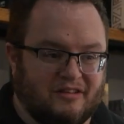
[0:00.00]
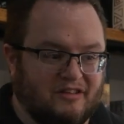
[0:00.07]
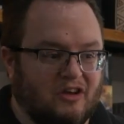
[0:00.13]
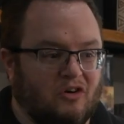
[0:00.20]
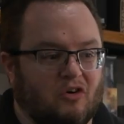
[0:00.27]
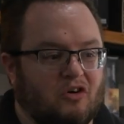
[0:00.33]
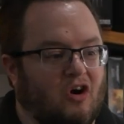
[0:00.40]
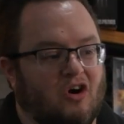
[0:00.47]
the
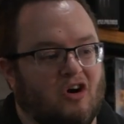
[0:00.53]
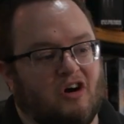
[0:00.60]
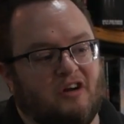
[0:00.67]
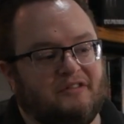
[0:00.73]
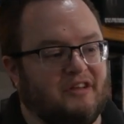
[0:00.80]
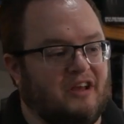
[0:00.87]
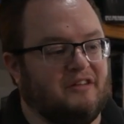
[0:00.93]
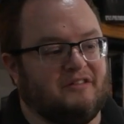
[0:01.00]
single
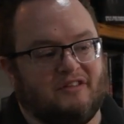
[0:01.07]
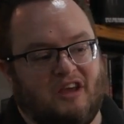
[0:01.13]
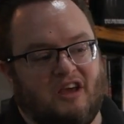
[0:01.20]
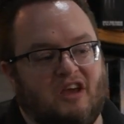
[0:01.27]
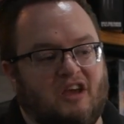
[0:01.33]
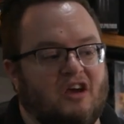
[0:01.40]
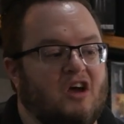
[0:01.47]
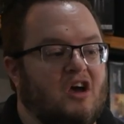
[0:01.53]
cards. It's
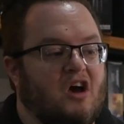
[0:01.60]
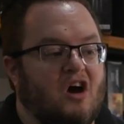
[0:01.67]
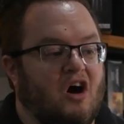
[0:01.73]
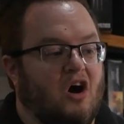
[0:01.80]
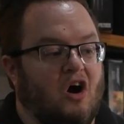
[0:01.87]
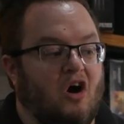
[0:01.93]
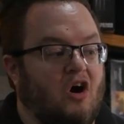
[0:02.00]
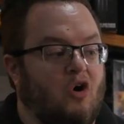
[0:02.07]
the,
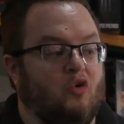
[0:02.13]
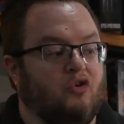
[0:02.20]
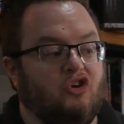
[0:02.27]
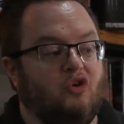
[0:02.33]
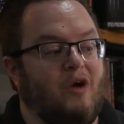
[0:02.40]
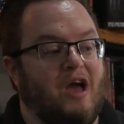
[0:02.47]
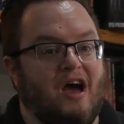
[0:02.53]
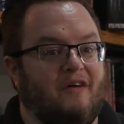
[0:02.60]

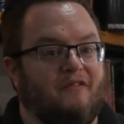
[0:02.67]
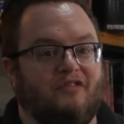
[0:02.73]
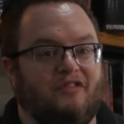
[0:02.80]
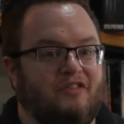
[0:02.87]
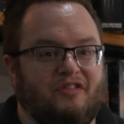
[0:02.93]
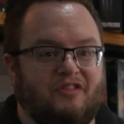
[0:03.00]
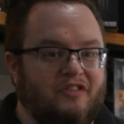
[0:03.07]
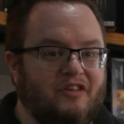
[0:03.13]
you have,
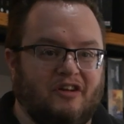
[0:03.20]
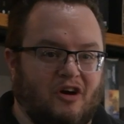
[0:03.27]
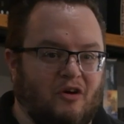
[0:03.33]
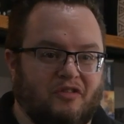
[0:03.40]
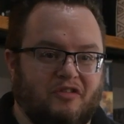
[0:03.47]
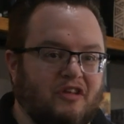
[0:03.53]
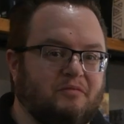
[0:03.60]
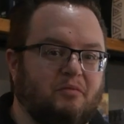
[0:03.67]

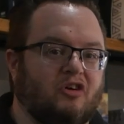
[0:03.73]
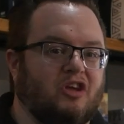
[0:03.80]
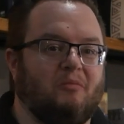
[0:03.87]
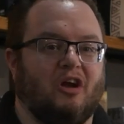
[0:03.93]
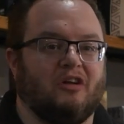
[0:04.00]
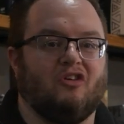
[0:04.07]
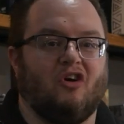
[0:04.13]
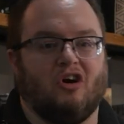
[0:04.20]
this
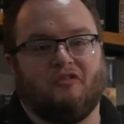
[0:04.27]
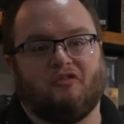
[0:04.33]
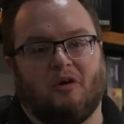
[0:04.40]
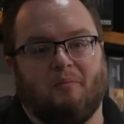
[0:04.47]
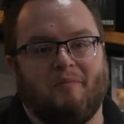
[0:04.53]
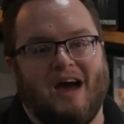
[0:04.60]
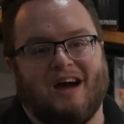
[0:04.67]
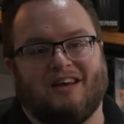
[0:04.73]
Pokemon card
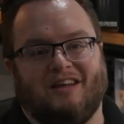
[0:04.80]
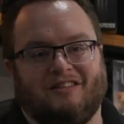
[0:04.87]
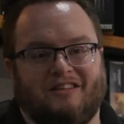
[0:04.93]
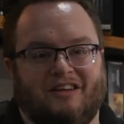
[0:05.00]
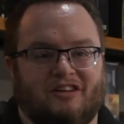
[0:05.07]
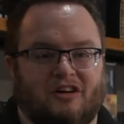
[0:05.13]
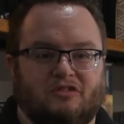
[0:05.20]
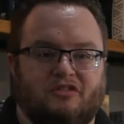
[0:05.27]
from back
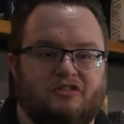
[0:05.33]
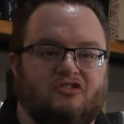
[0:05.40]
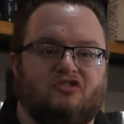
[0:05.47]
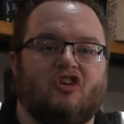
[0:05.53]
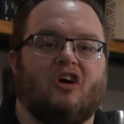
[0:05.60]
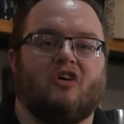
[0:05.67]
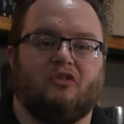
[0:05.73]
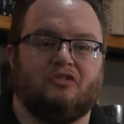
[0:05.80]
in,
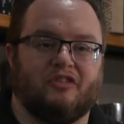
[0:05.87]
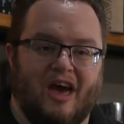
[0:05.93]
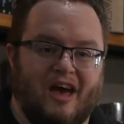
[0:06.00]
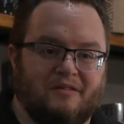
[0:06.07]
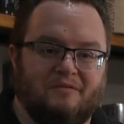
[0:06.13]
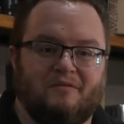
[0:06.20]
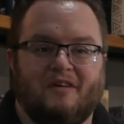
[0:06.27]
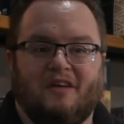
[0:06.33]
Jungle
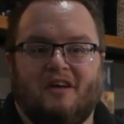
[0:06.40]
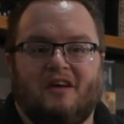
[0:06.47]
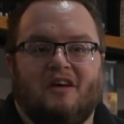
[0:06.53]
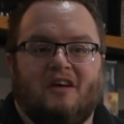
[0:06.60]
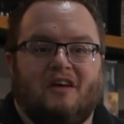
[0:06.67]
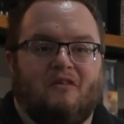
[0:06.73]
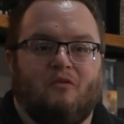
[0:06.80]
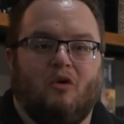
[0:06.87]
Set.
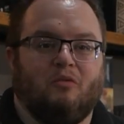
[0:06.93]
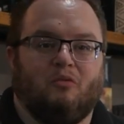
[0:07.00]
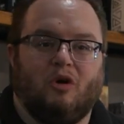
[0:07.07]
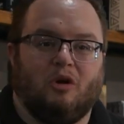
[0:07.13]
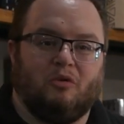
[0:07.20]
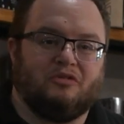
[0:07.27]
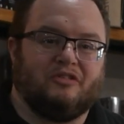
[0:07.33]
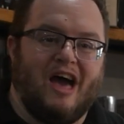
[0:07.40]
Well,
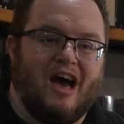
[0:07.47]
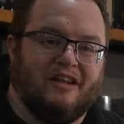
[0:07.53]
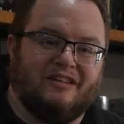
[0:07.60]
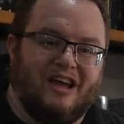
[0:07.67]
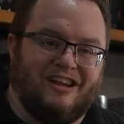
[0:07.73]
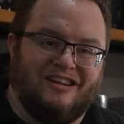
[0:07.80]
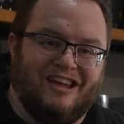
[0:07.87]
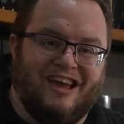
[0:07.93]
when was that?
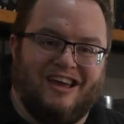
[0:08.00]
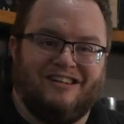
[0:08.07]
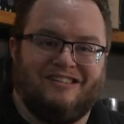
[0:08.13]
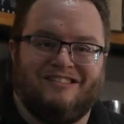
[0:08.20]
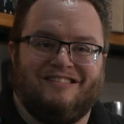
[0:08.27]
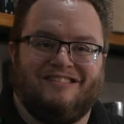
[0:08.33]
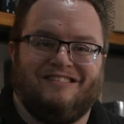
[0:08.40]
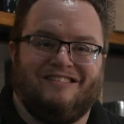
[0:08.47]
98?
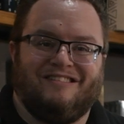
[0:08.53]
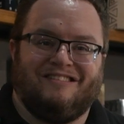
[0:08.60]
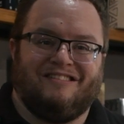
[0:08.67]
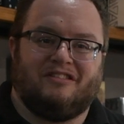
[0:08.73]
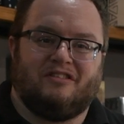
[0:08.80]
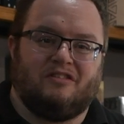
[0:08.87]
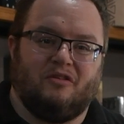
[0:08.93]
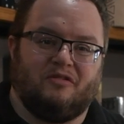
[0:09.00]

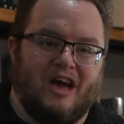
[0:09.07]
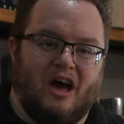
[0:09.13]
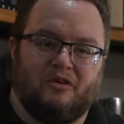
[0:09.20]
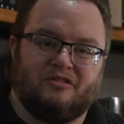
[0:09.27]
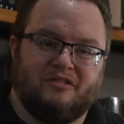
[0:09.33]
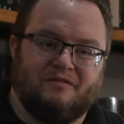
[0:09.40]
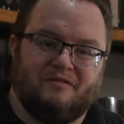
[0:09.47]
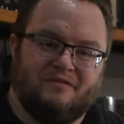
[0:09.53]

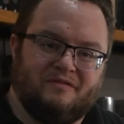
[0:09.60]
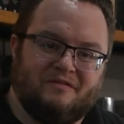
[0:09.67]
2000?